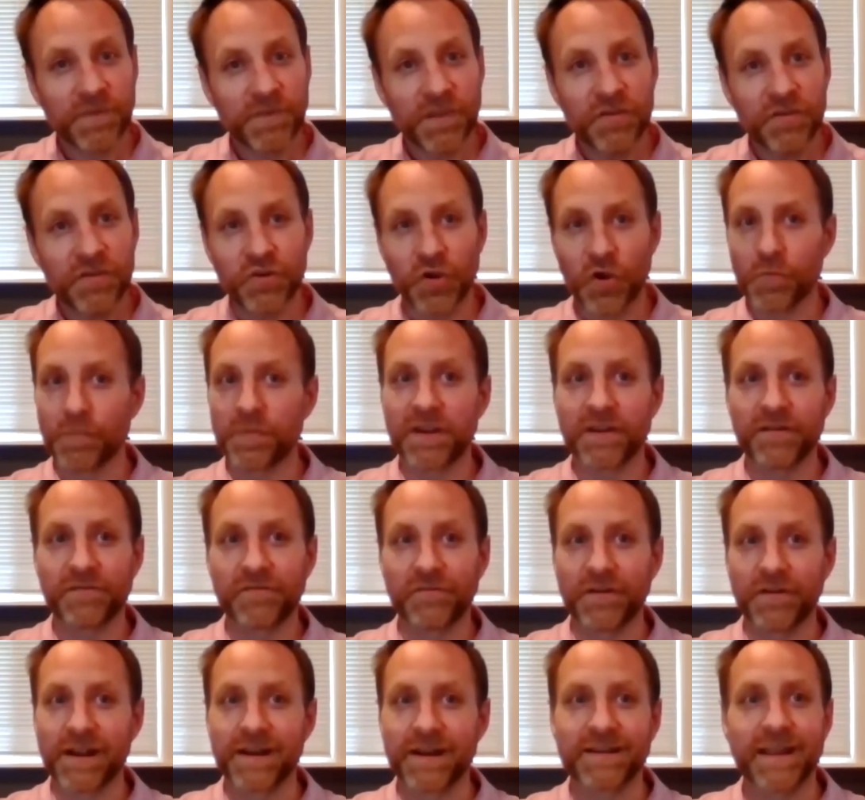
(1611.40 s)
Don't be
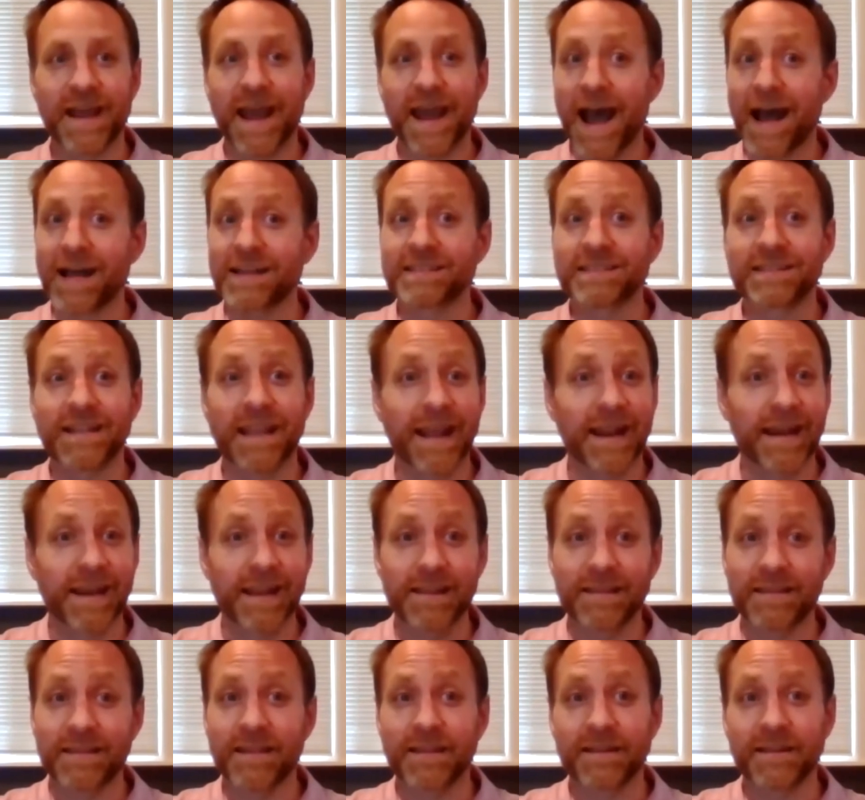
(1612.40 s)
afraid to ask
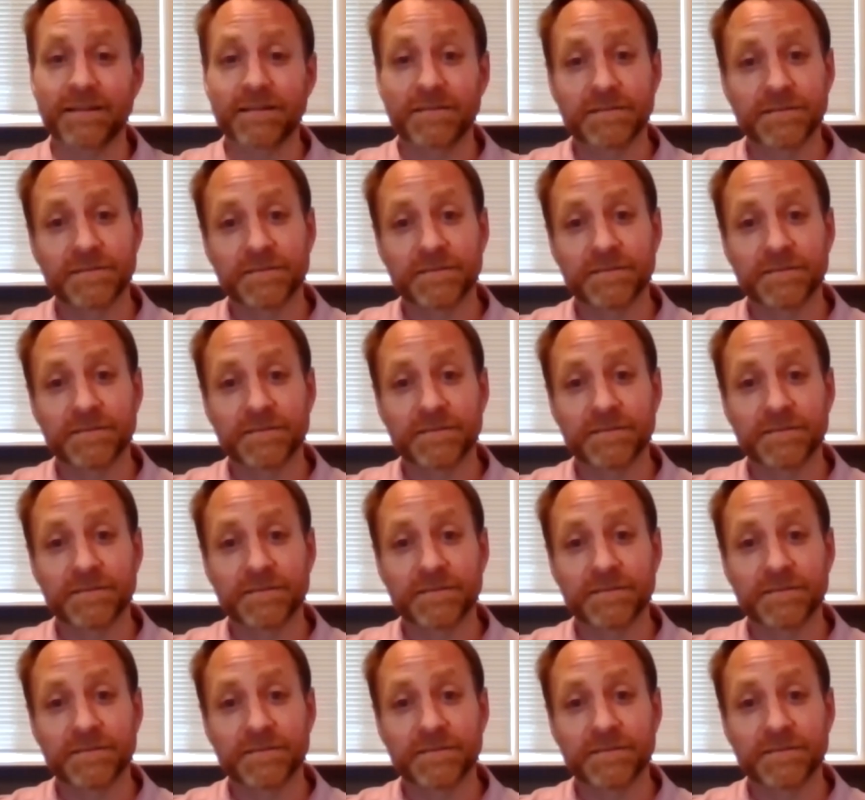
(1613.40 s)
anything.